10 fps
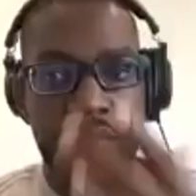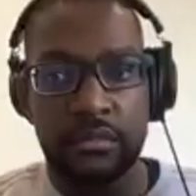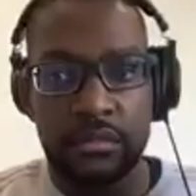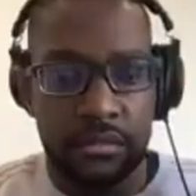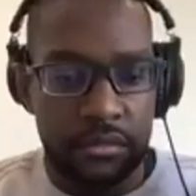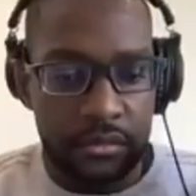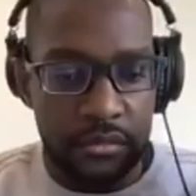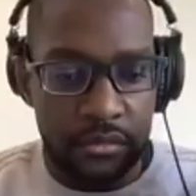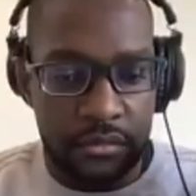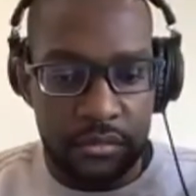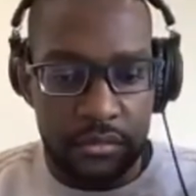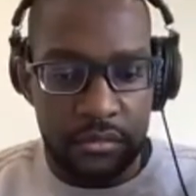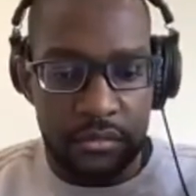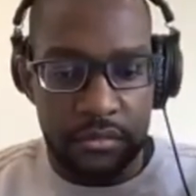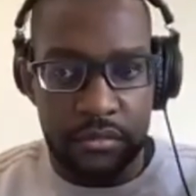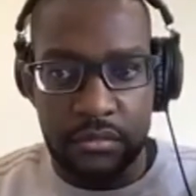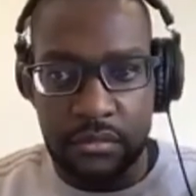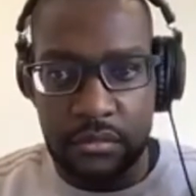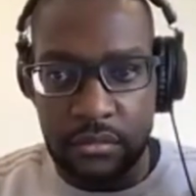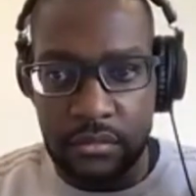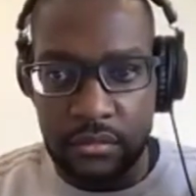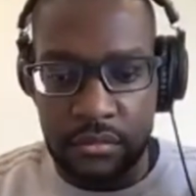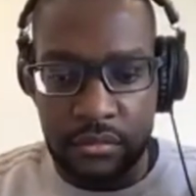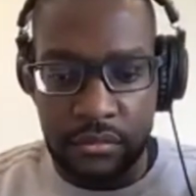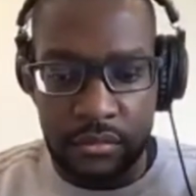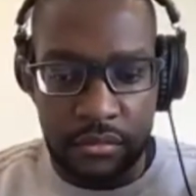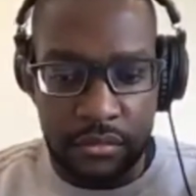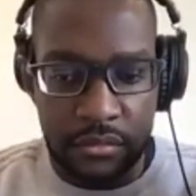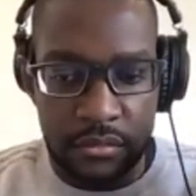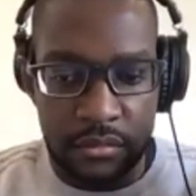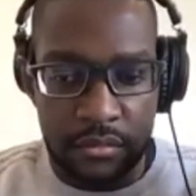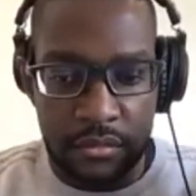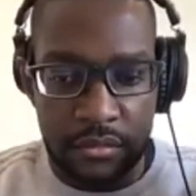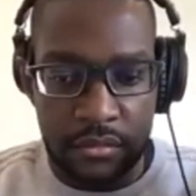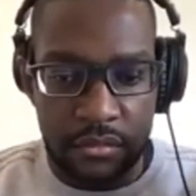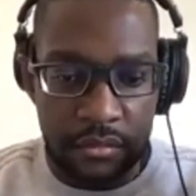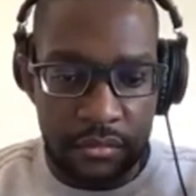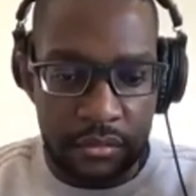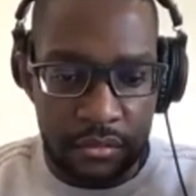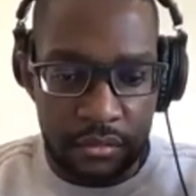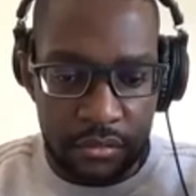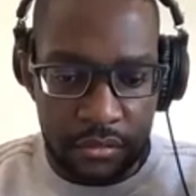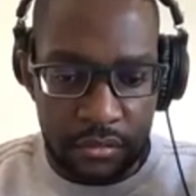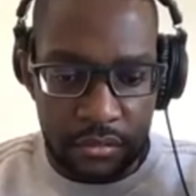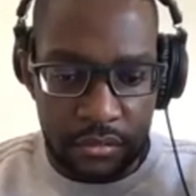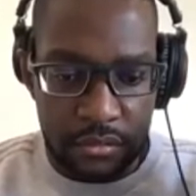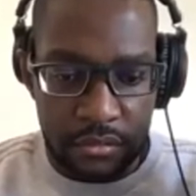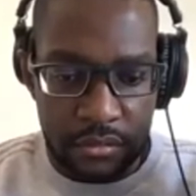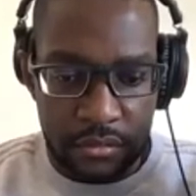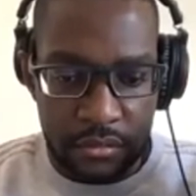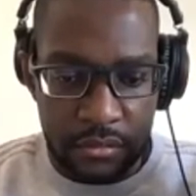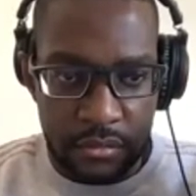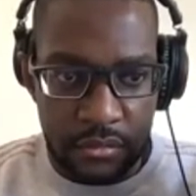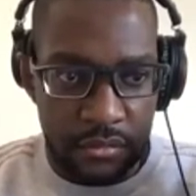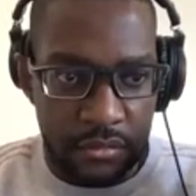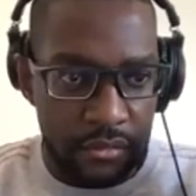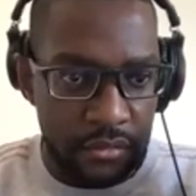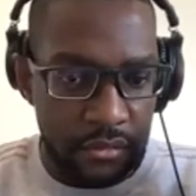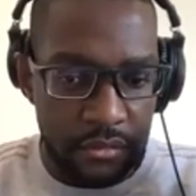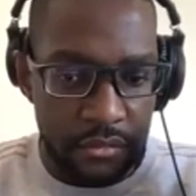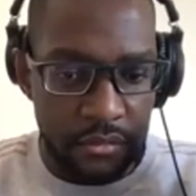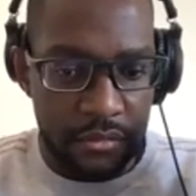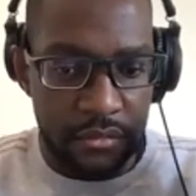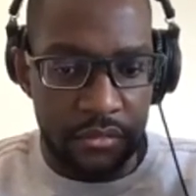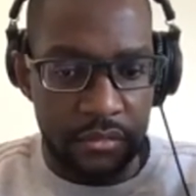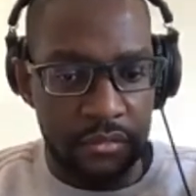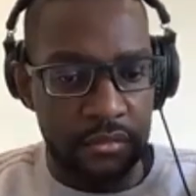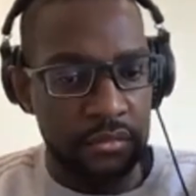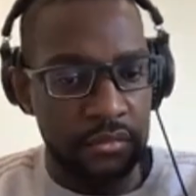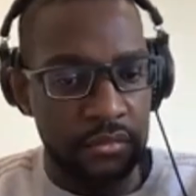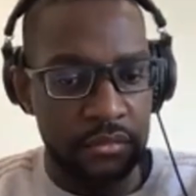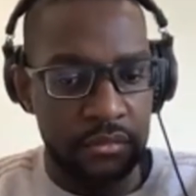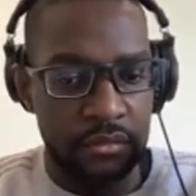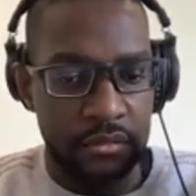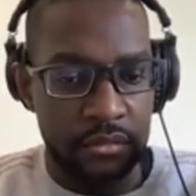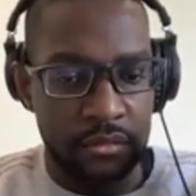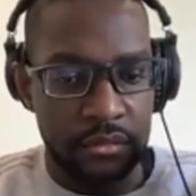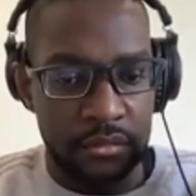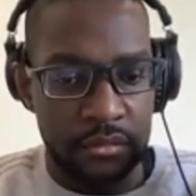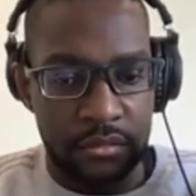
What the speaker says: The person shown says nothing.